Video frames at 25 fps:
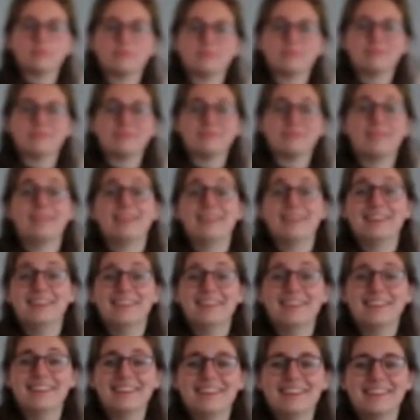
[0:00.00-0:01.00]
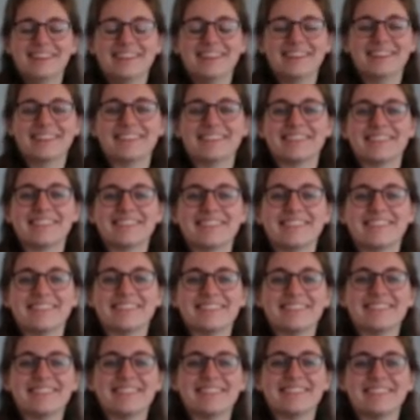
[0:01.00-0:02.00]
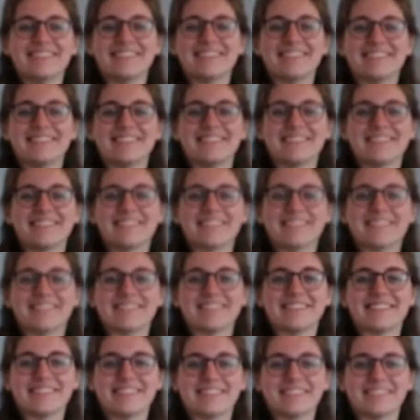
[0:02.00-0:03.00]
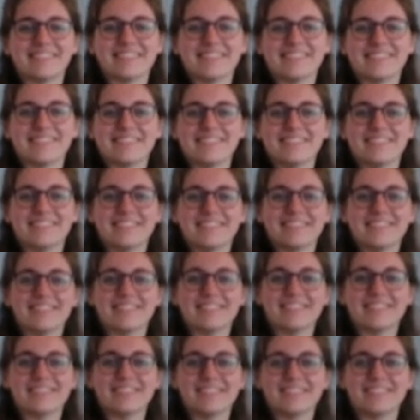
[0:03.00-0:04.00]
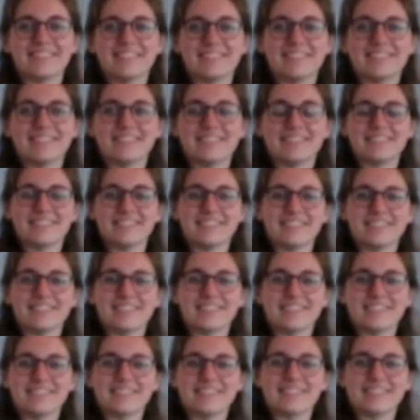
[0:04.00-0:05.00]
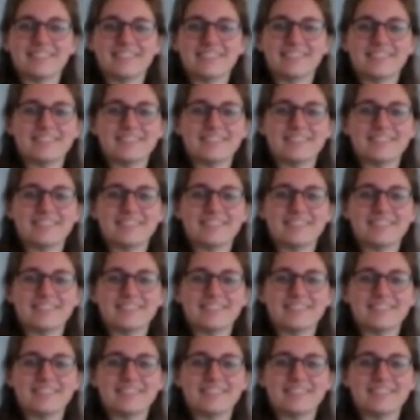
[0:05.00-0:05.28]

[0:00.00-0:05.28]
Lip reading: [no speech]